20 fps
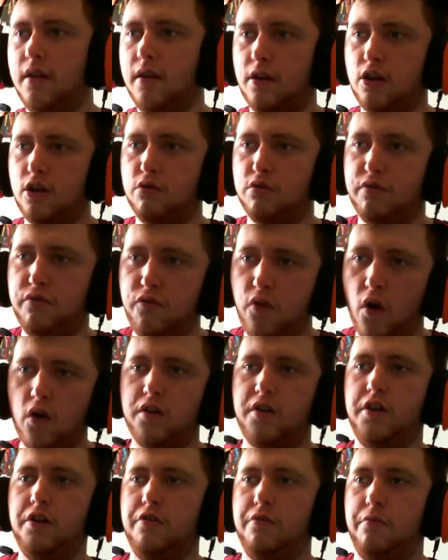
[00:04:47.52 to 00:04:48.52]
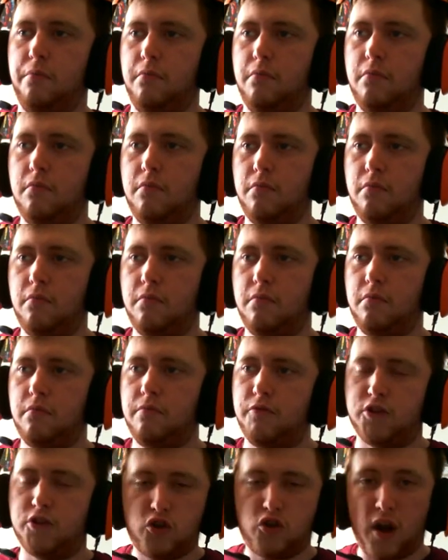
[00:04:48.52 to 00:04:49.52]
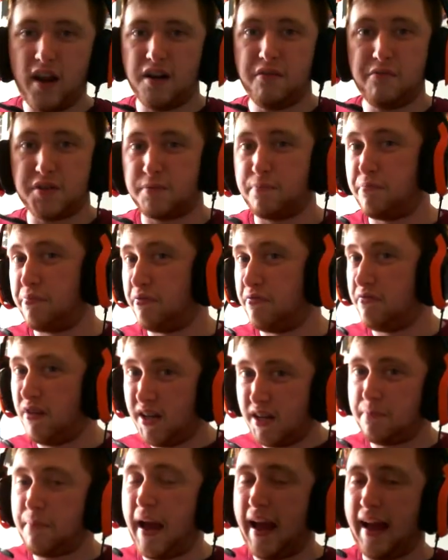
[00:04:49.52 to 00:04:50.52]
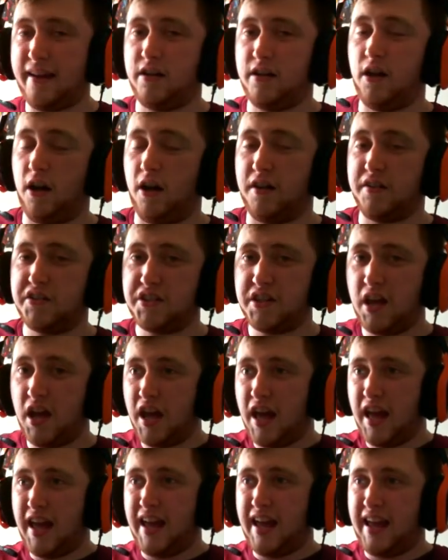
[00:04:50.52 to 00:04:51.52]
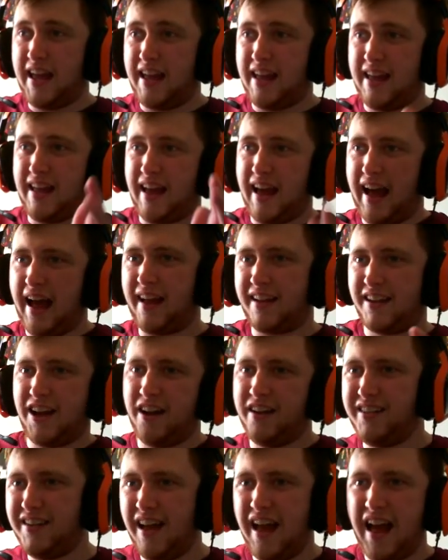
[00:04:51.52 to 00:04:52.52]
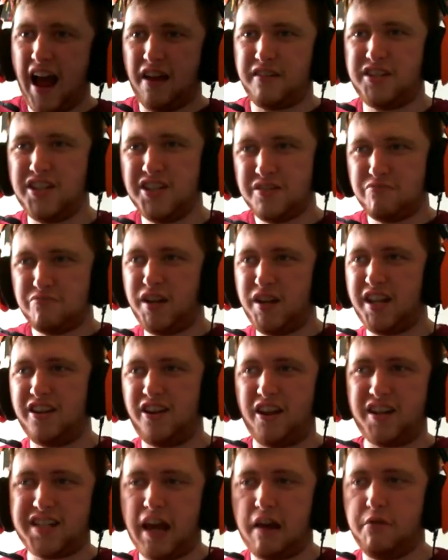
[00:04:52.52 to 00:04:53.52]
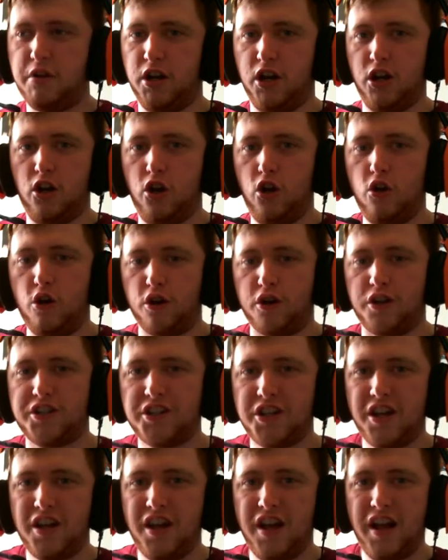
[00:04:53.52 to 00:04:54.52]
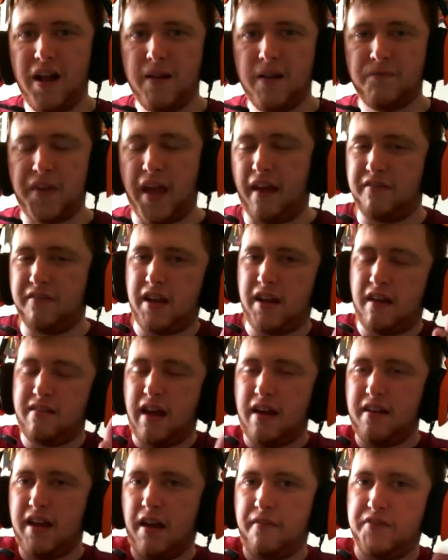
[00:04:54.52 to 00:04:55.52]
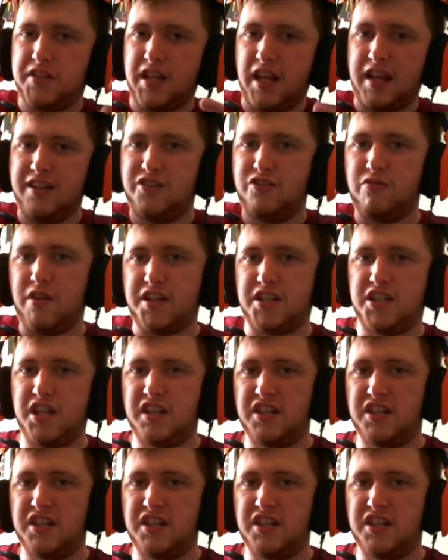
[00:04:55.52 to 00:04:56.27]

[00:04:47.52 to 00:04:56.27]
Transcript: called Volume. The trailer was pretty badass. I just really liked how it looked. How you have this interesting